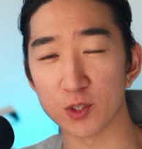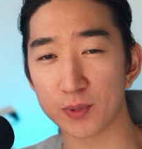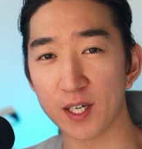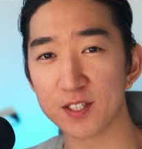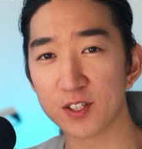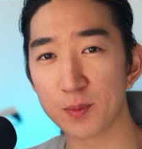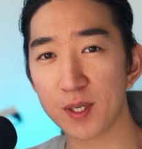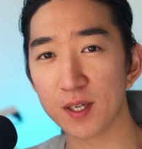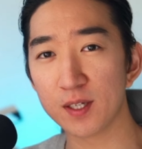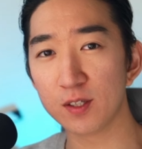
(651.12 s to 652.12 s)
price in the
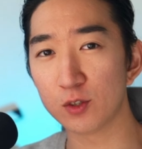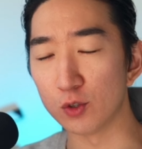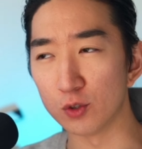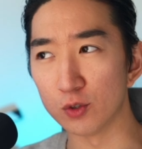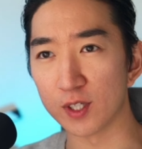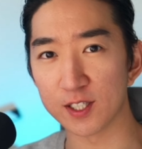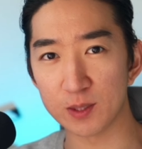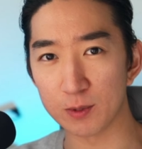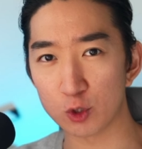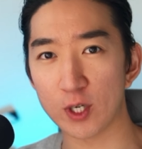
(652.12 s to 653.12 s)
beginning to get
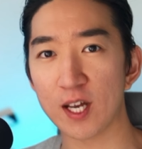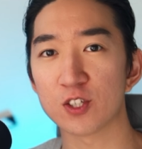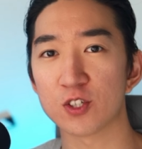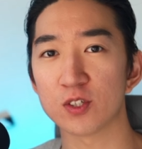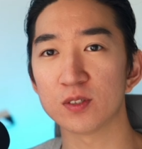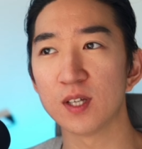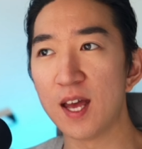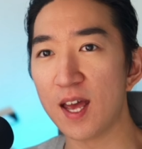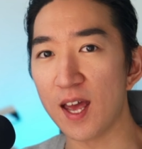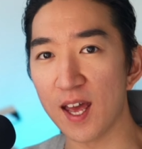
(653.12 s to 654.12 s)
some attraction
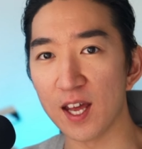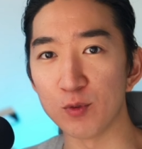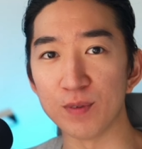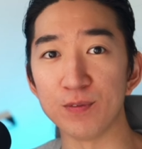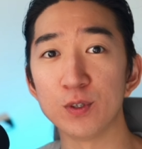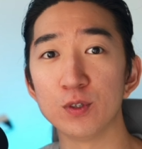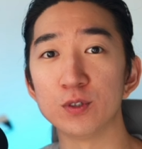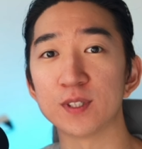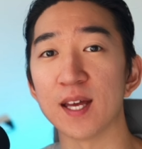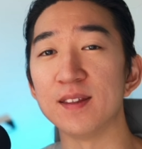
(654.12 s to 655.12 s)
and
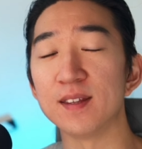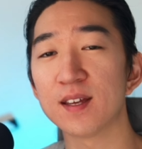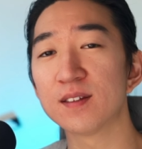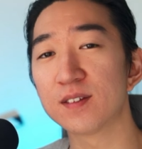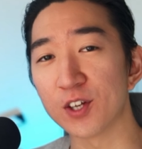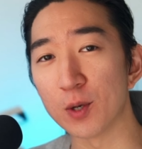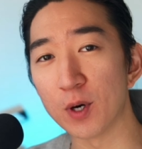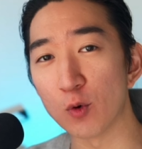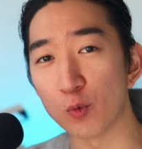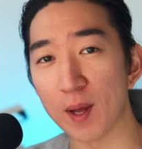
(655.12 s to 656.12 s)
reviews, and then think
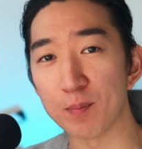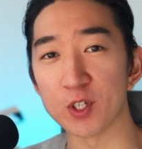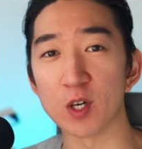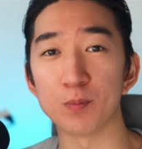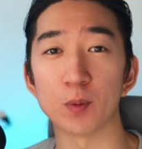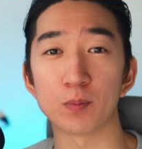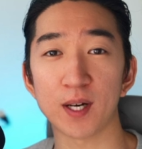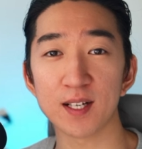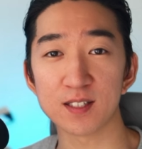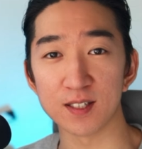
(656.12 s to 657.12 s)
about ramping up your
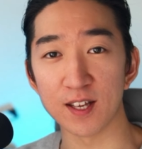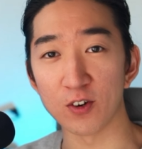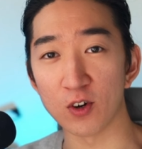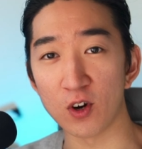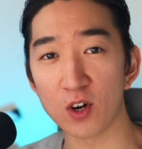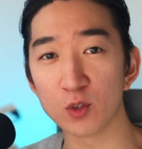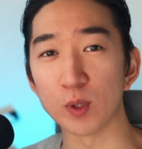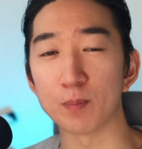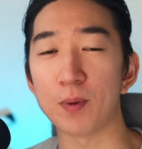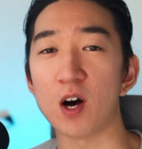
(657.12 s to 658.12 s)
price later on
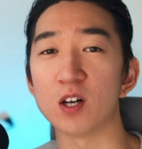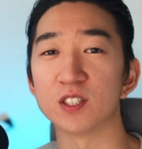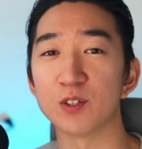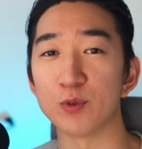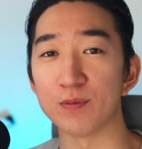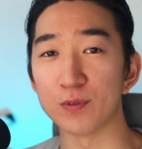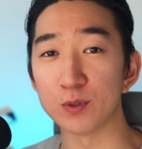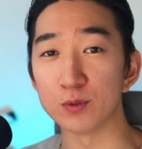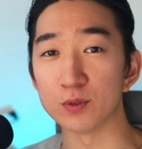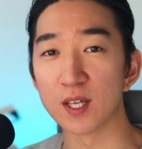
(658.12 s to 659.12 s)
with positive
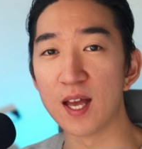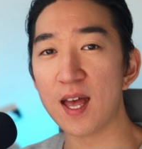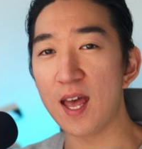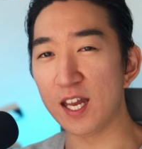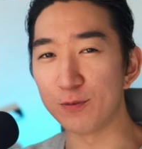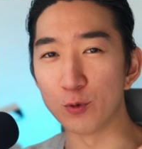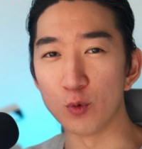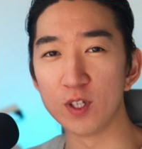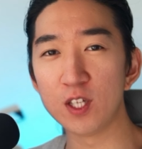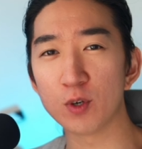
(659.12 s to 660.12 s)
reviews. And if you
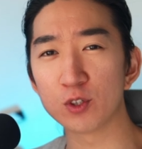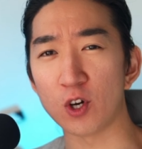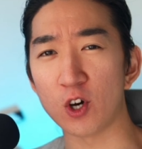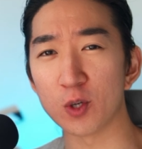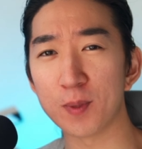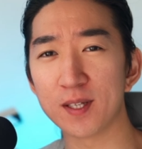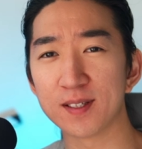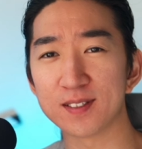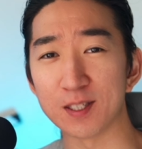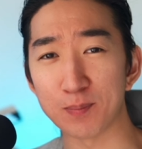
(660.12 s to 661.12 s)
really want to automate
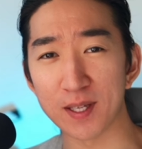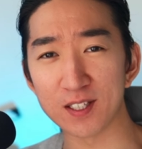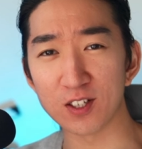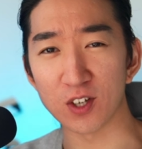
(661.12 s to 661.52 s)
this depending on the